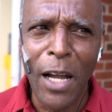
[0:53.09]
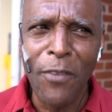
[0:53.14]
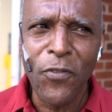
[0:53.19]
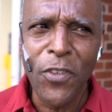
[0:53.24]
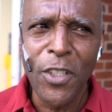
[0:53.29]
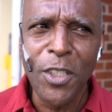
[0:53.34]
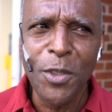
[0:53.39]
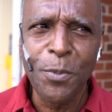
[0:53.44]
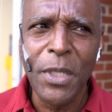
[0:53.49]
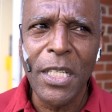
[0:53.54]
I
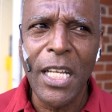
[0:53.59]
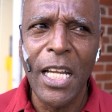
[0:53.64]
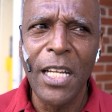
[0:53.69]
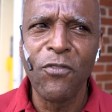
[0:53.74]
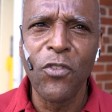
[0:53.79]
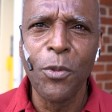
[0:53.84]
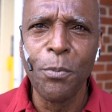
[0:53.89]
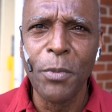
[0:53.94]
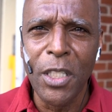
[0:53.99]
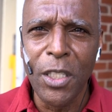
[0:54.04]
first became
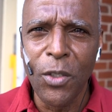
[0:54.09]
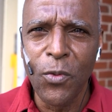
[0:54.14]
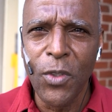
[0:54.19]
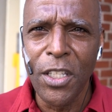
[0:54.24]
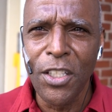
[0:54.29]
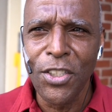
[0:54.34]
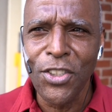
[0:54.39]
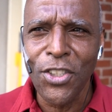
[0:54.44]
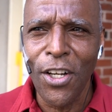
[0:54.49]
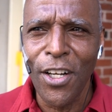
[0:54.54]
familiar
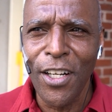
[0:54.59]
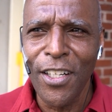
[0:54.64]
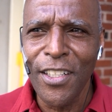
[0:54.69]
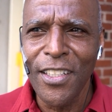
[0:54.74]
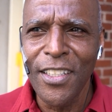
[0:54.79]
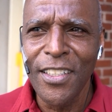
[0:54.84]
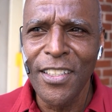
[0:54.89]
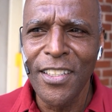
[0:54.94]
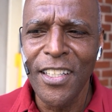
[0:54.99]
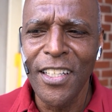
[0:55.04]
with the song
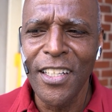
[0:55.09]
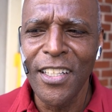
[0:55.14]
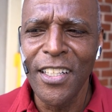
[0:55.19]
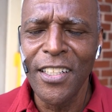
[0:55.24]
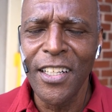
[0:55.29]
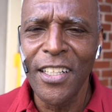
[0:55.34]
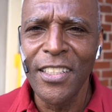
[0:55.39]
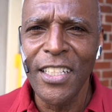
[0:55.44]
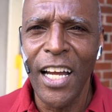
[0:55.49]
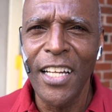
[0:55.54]
in the
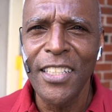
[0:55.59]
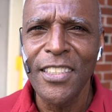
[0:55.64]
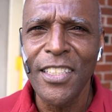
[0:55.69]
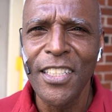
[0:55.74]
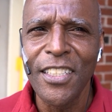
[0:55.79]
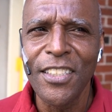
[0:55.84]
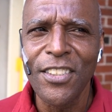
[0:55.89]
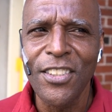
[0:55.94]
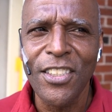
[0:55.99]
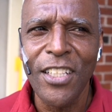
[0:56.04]
uh,
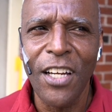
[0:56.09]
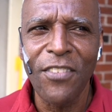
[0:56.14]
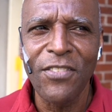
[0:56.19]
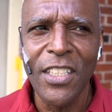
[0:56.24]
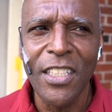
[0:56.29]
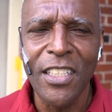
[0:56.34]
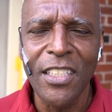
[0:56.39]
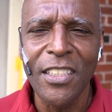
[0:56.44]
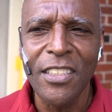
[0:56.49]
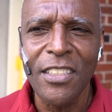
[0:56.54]

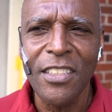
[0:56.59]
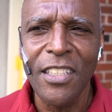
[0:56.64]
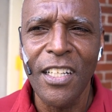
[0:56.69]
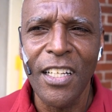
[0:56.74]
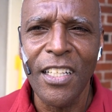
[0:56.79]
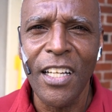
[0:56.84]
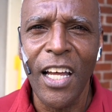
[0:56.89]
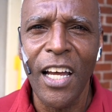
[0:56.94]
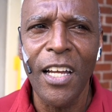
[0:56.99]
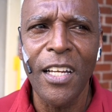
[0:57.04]
1970s,
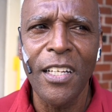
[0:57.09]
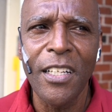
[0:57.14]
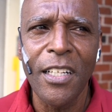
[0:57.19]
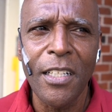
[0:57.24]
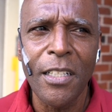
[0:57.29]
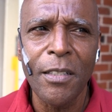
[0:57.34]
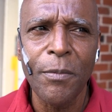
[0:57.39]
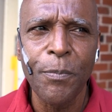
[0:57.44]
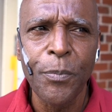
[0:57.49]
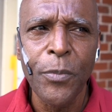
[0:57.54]
and I uh,
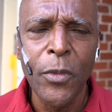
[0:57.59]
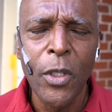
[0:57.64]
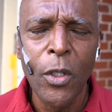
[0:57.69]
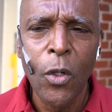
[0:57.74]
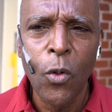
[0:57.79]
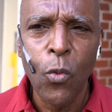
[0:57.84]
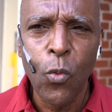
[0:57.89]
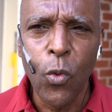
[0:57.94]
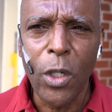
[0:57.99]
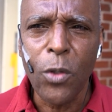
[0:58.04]

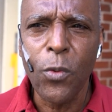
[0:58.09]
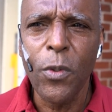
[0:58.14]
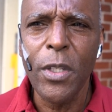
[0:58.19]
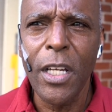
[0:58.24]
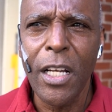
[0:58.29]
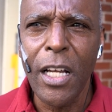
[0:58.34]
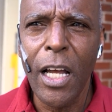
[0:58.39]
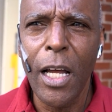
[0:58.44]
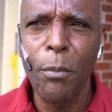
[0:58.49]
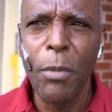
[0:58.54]
worked with
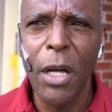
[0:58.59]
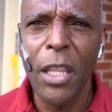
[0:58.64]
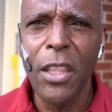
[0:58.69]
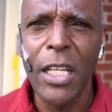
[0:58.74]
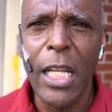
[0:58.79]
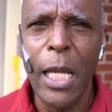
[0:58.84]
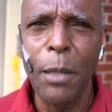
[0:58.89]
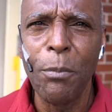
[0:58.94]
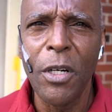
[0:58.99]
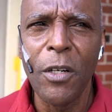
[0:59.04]
a guy by the
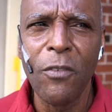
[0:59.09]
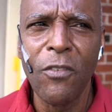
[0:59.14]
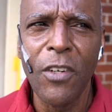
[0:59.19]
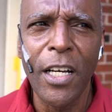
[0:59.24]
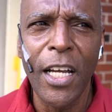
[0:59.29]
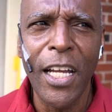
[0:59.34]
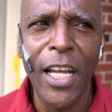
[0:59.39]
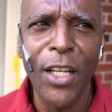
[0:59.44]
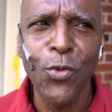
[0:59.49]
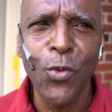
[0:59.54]
name of
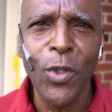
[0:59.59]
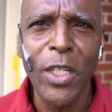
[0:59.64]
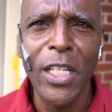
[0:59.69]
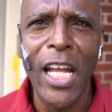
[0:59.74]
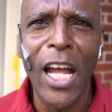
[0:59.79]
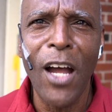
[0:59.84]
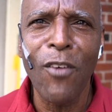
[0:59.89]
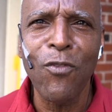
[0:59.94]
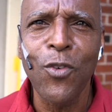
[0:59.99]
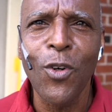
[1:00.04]
uh,
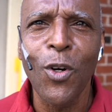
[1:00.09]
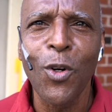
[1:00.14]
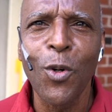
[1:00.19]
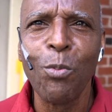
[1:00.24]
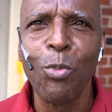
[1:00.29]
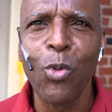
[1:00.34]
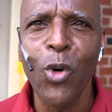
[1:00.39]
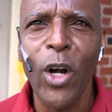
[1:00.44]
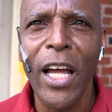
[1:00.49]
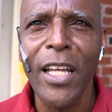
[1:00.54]
Henry Afro
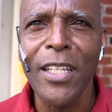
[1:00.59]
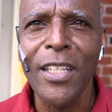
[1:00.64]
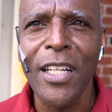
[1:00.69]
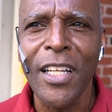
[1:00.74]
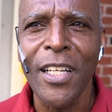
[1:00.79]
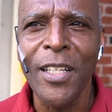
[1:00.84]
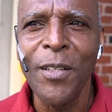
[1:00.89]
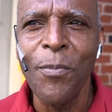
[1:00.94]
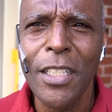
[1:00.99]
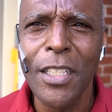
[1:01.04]

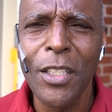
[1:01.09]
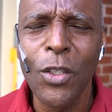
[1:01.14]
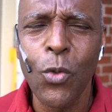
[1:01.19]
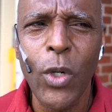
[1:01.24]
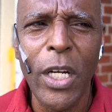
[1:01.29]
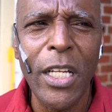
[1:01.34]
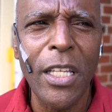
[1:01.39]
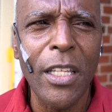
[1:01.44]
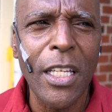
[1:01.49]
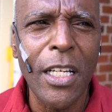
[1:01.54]
Bradley. Uh, the
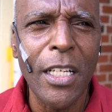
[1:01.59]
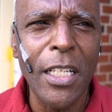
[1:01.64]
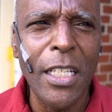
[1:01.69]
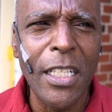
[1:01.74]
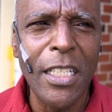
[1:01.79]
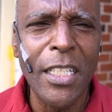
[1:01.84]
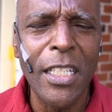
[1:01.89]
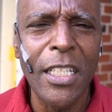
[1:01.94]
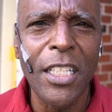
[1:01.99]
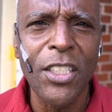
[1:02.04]
way that
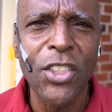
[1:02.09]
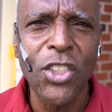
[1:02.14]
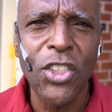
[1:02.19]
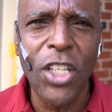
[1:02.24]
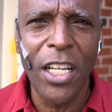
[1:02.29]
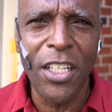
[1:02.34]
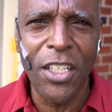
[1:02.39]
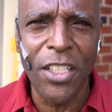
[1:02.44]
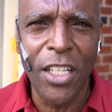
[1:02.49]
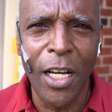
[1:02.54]
he uh,
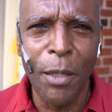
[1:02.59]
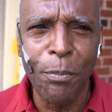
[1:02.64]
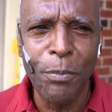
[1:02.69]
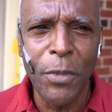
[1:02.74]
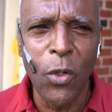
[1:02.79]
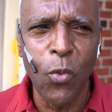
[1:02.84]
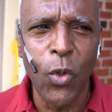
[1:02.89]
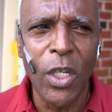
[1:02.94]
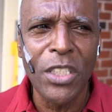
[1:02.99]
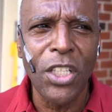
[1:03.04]
set it up,
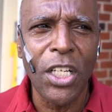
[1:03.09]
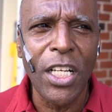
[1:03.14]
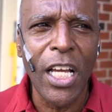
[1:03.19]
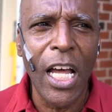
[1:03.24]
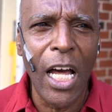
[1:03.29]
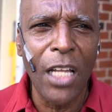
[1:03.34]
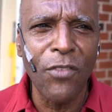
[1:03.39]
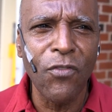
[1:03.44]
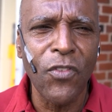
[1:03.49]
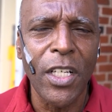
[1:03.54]
it was a
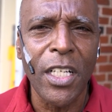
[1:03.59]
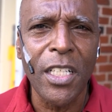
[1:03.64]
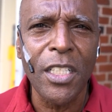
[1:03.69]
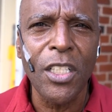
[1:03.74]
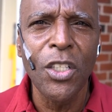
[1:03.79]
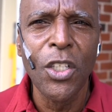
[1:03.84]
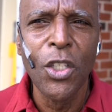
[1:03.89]
convict